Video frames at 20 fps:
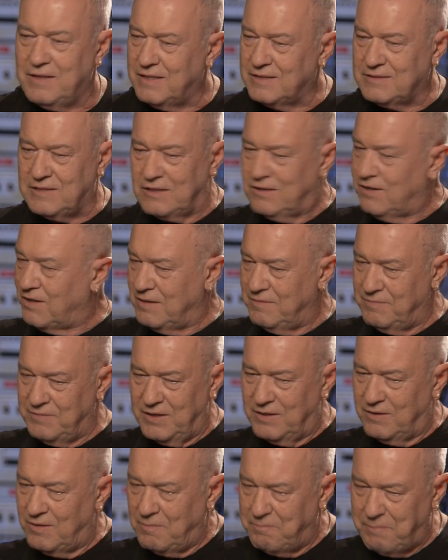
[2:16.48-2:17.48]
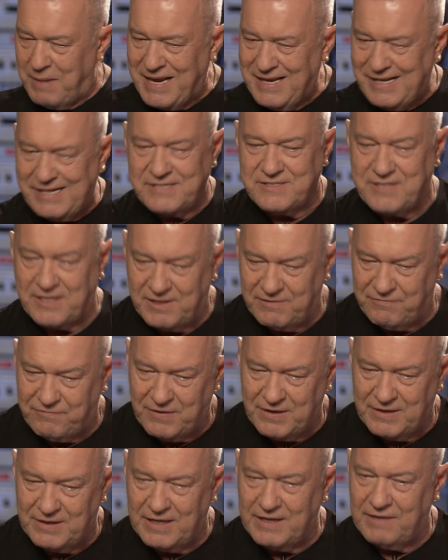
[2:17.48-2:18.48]
There's a lot of, you know, a lot of bikies at the
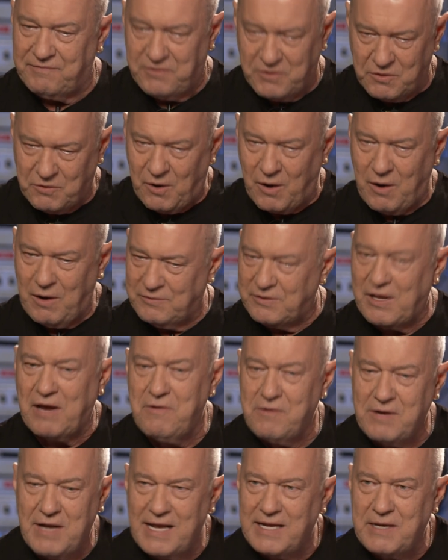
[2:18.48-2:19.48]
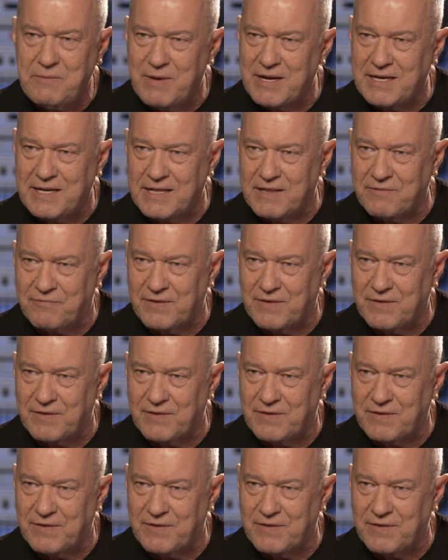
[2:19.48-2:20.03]
front, and if you go down anywhere near the